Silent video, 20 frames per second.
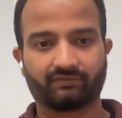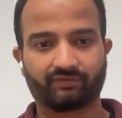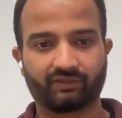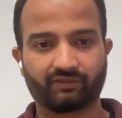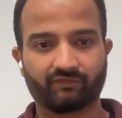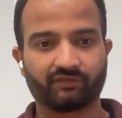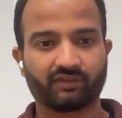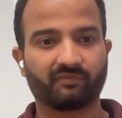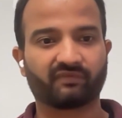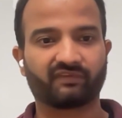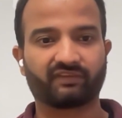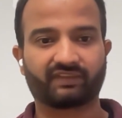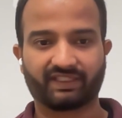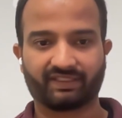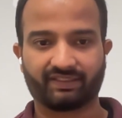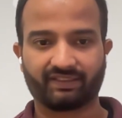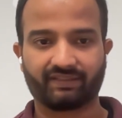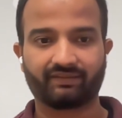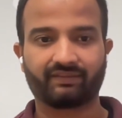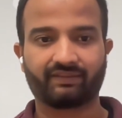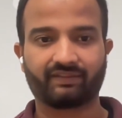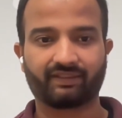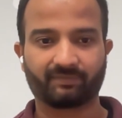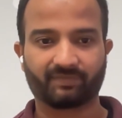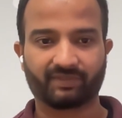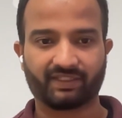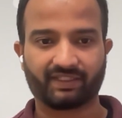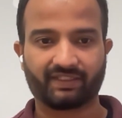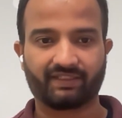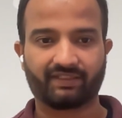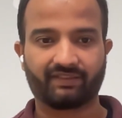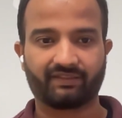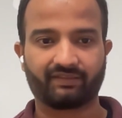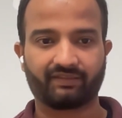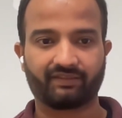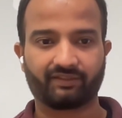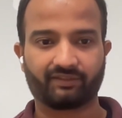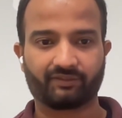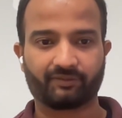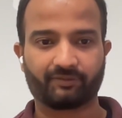rid of some of the technical debts
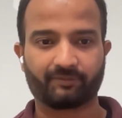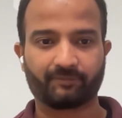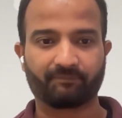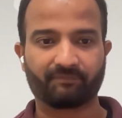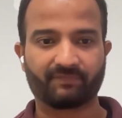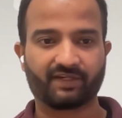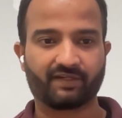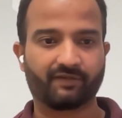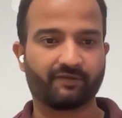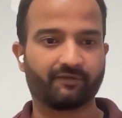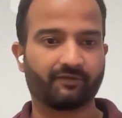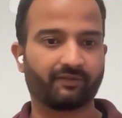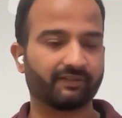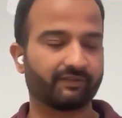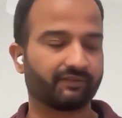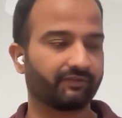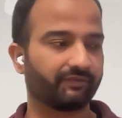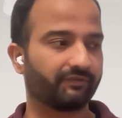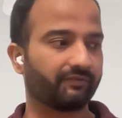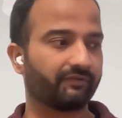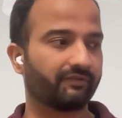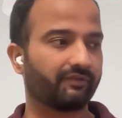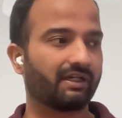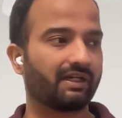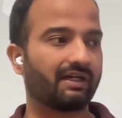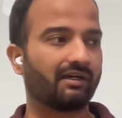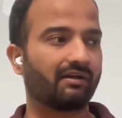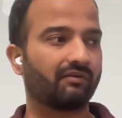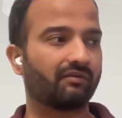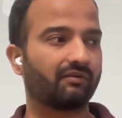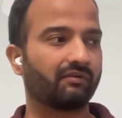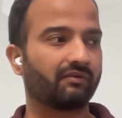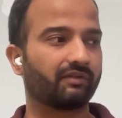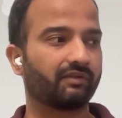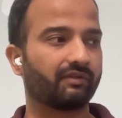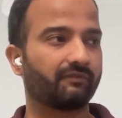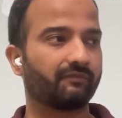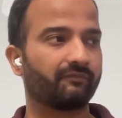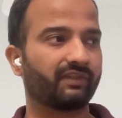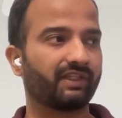and also how
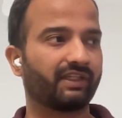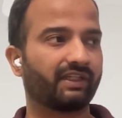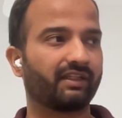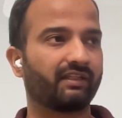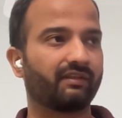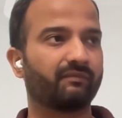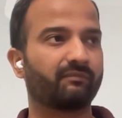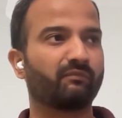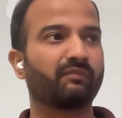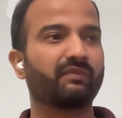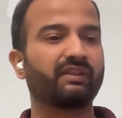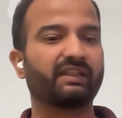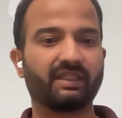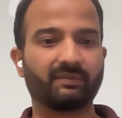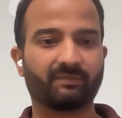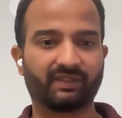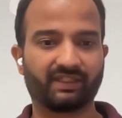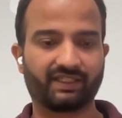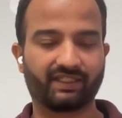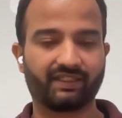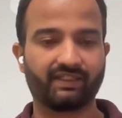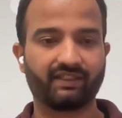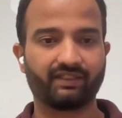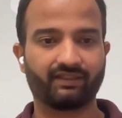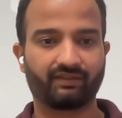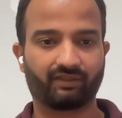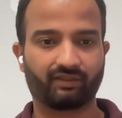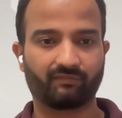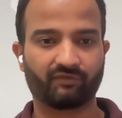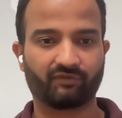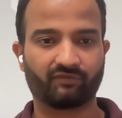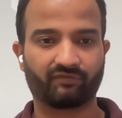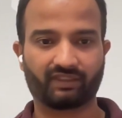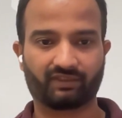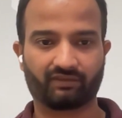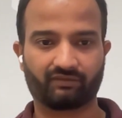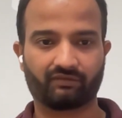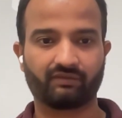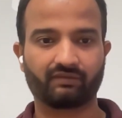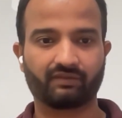we can leap ahead in terms of
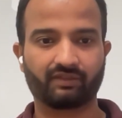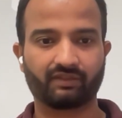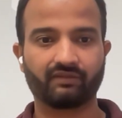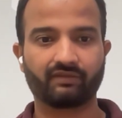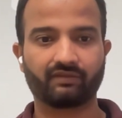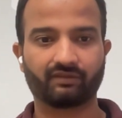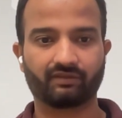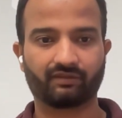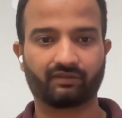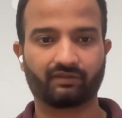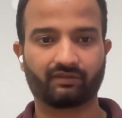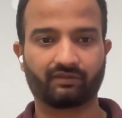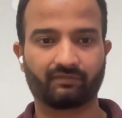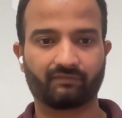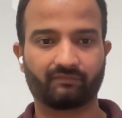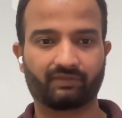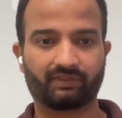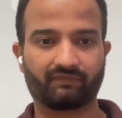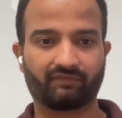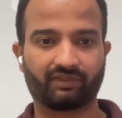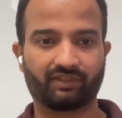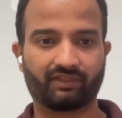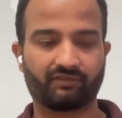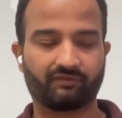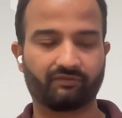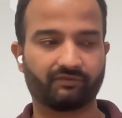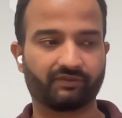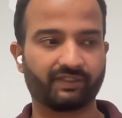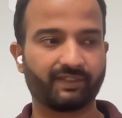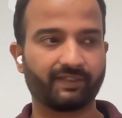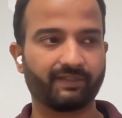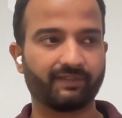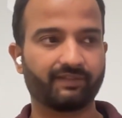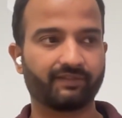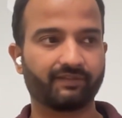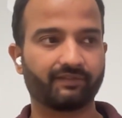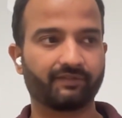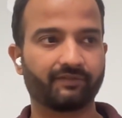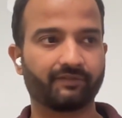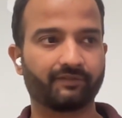technologies that we are using.
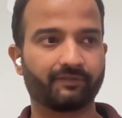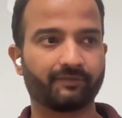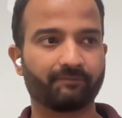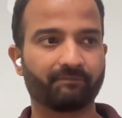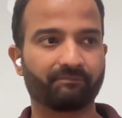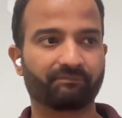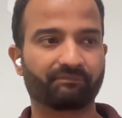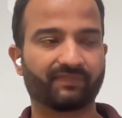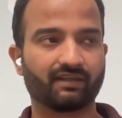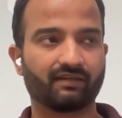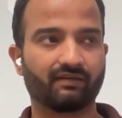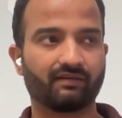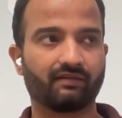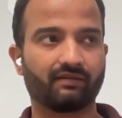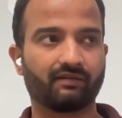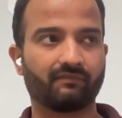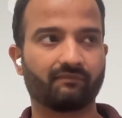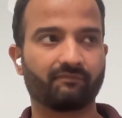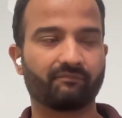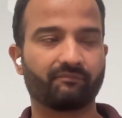So uh,